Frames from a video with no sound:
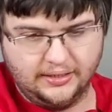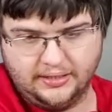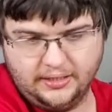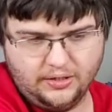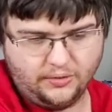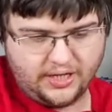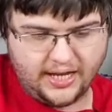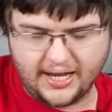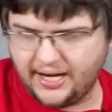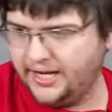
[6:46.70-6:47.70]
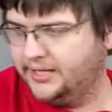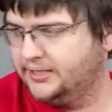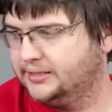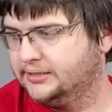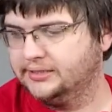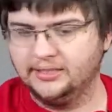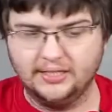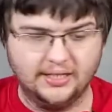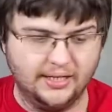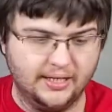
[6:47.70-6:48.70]
Okay.
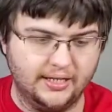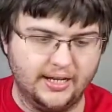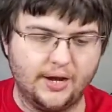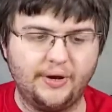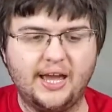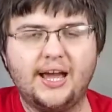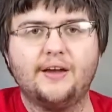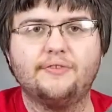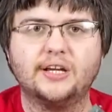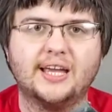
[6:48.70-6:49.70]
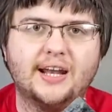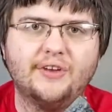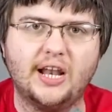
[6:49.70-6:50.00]
Now we have kind of,